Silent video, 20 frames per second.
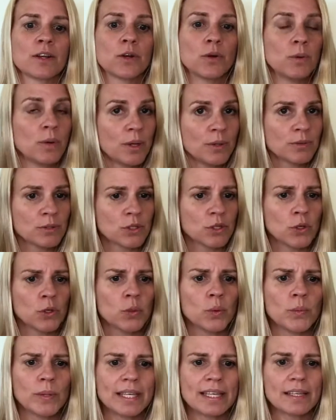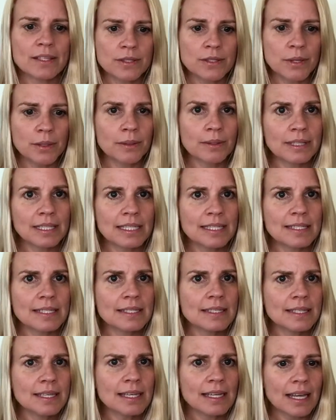Quote, "We can totally
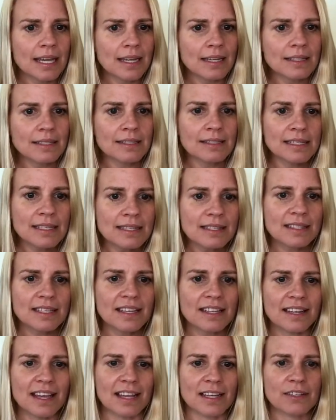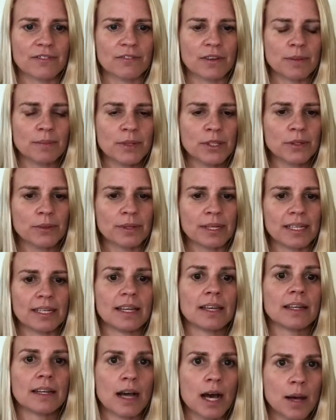disconnect from the
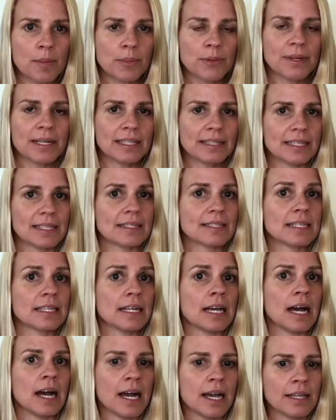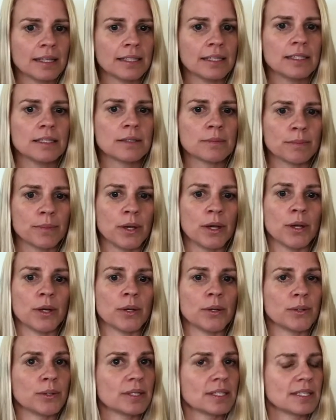grid and operate this in island
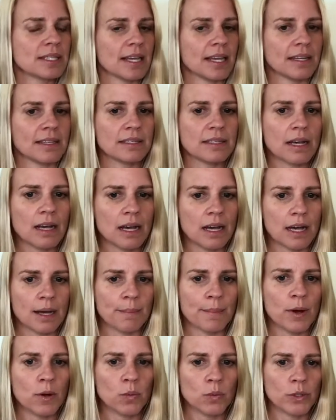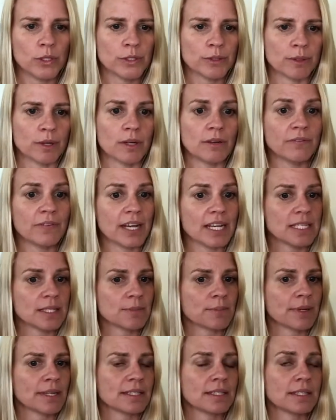mode," said Tom Woodrow,
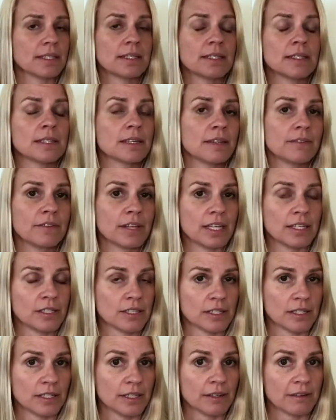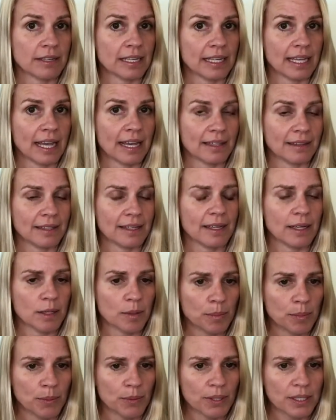Vice President of Engineering at the
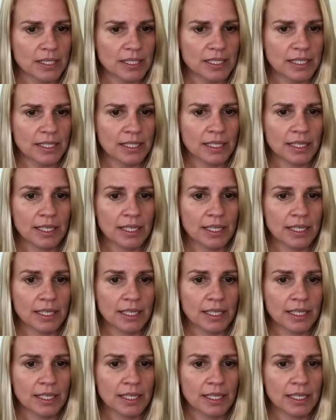airport.